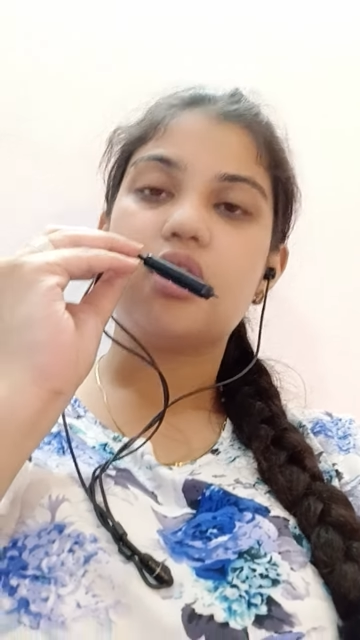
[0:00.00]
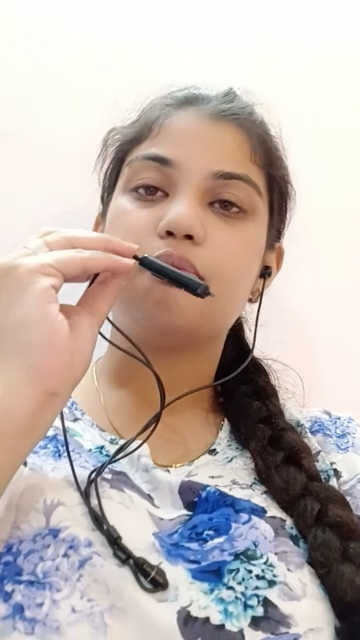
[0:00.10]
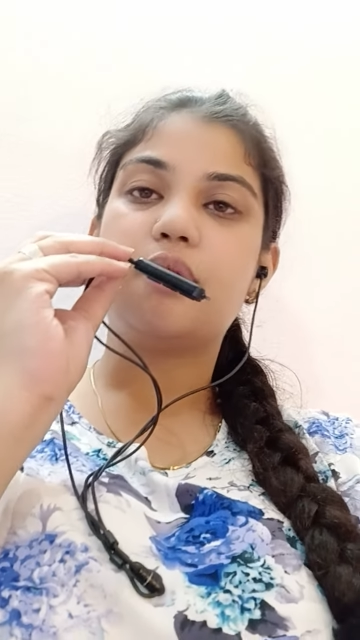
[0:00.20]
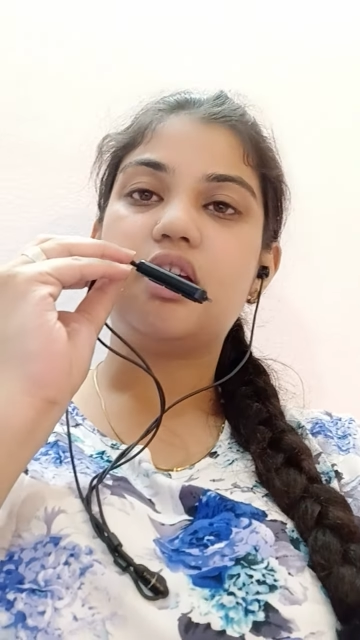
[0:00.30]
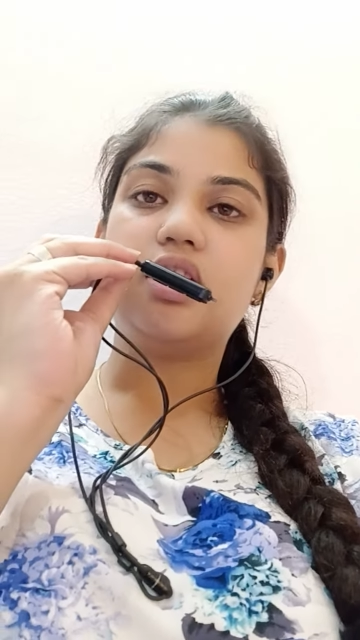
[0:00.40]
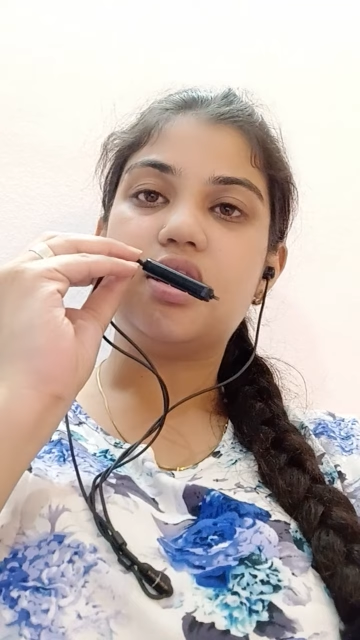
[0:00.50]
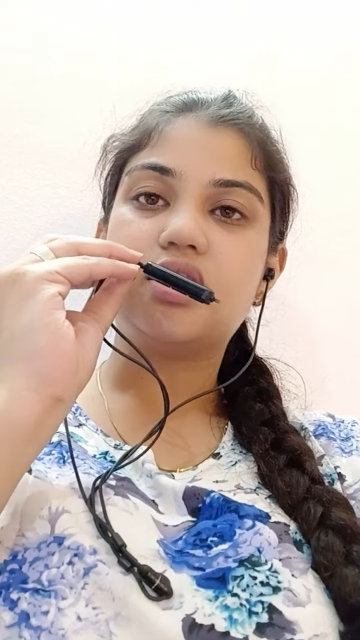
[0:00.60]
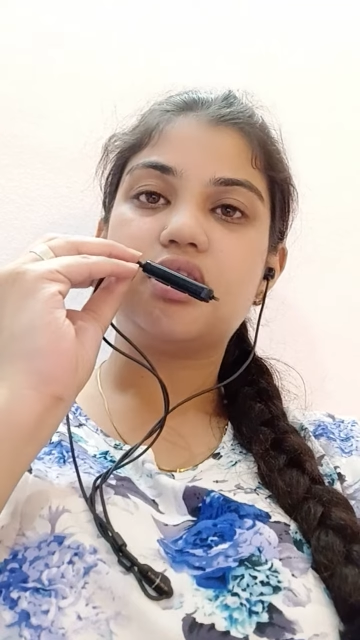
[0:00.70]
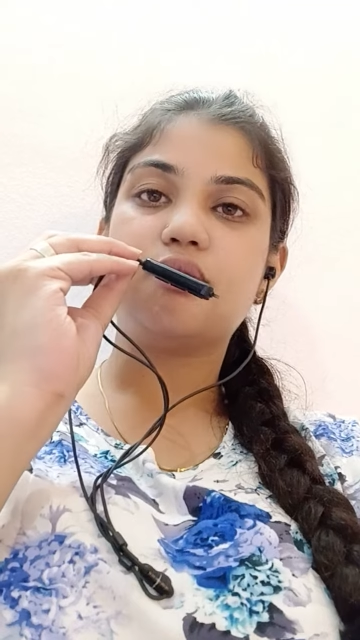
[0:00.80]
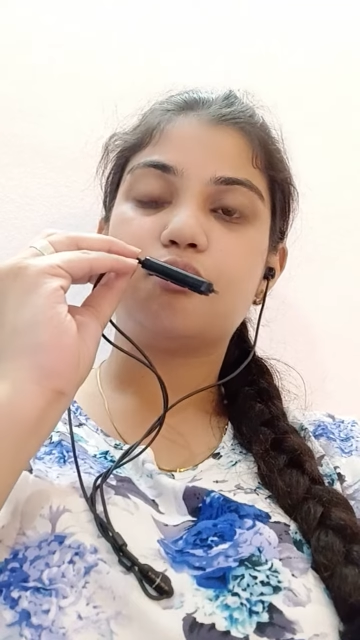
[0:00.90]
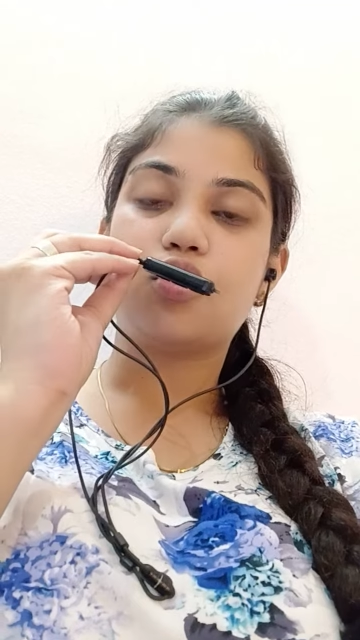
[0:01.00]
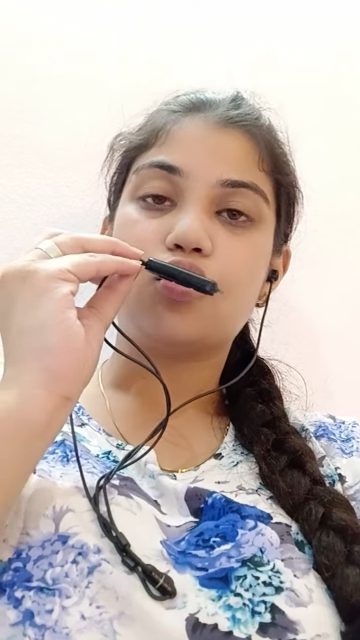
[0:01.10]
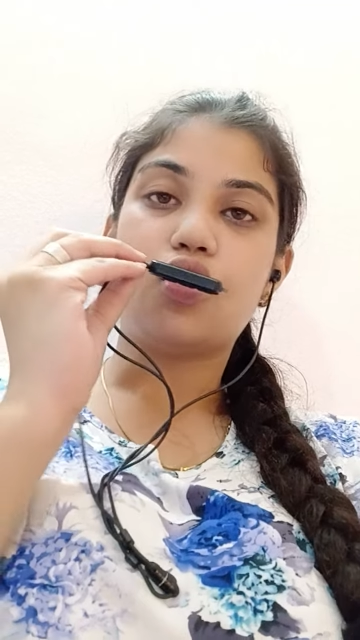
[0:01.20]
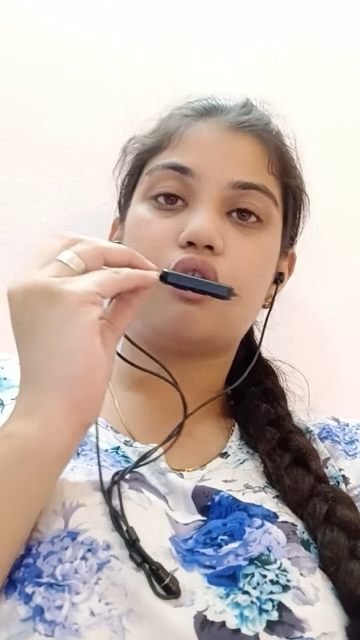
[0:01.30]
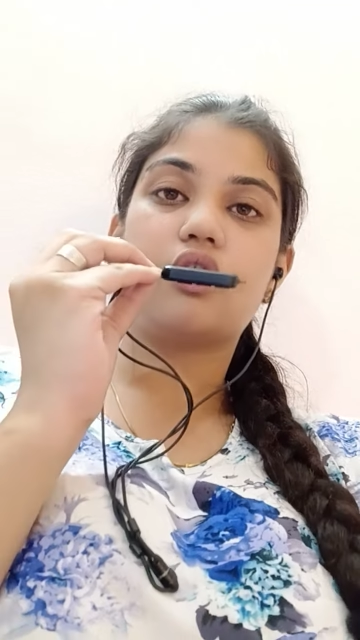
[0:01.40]
by electrin
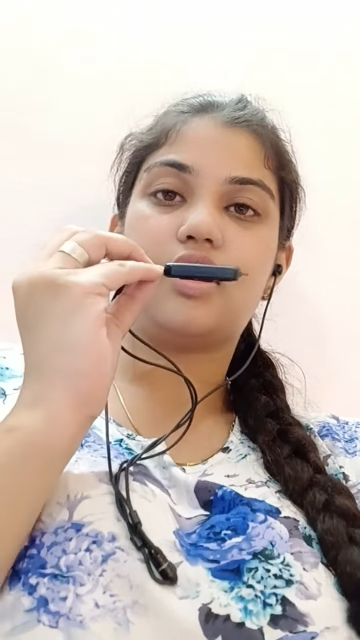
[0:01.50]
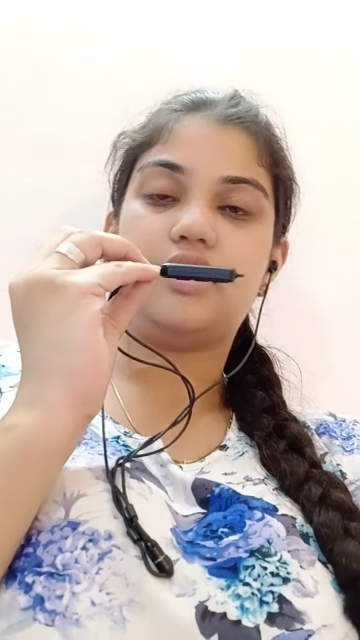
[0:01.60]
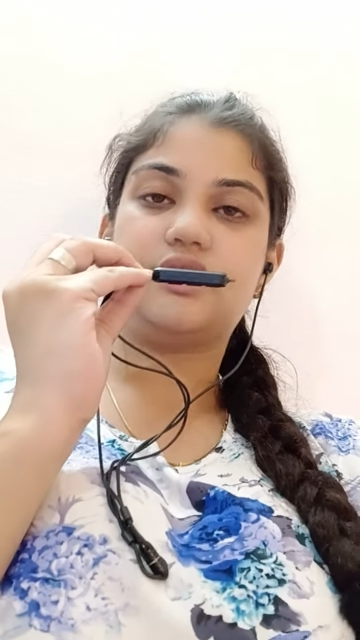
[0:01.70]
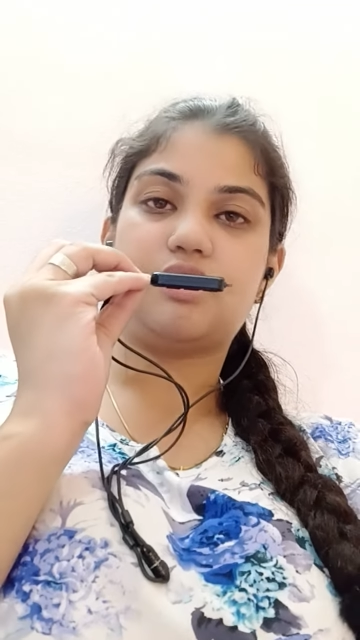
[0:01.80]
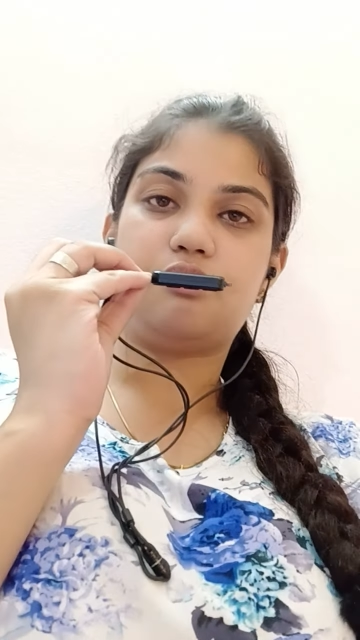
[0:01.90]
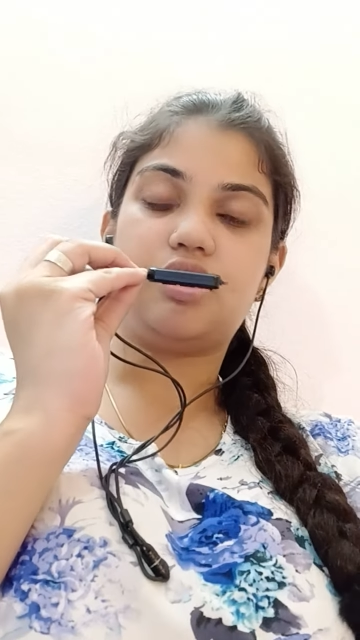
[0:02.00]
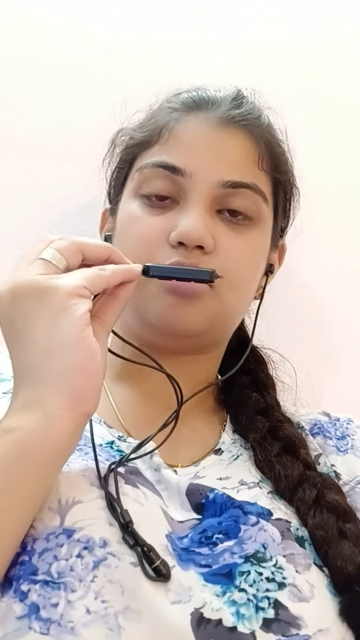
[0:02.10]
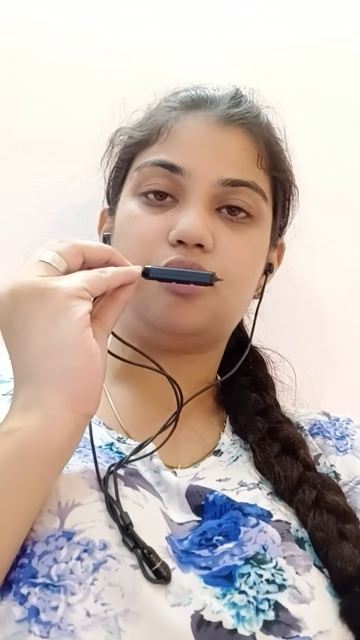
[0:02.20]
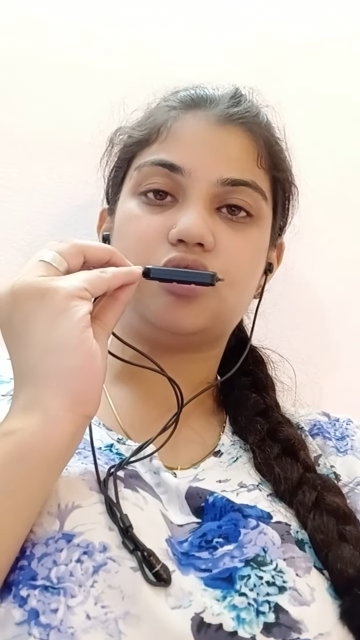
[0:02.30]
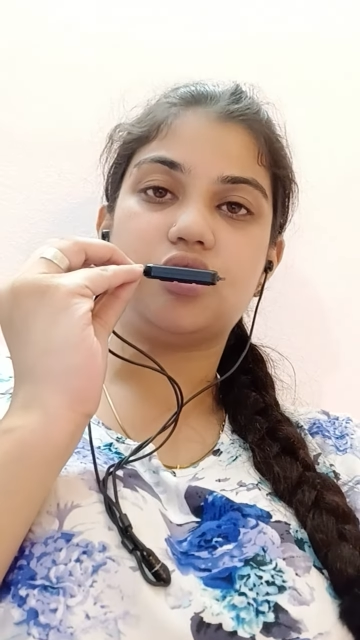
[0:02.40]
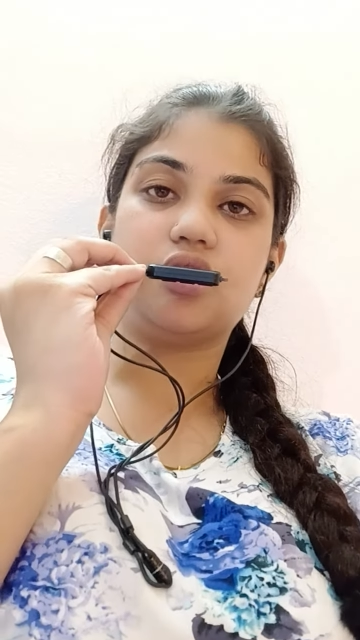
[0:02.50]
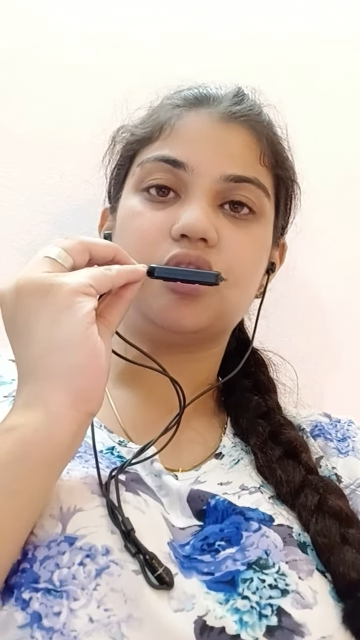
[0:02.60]
prolonged enzyme inhibition.